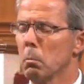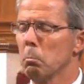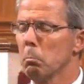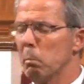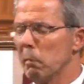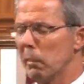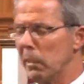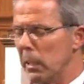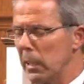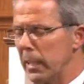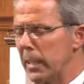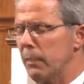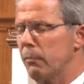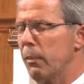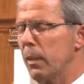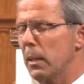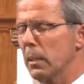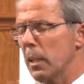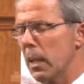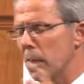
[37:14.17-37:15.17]

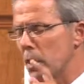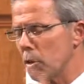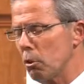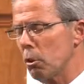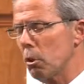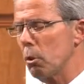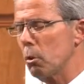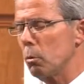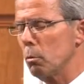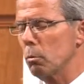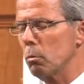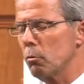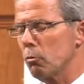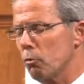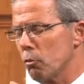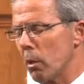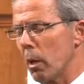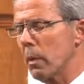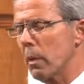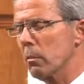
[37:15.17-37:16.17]
Believing that you,
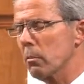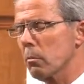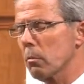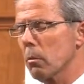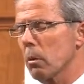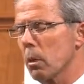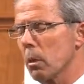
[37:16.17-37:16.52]
just,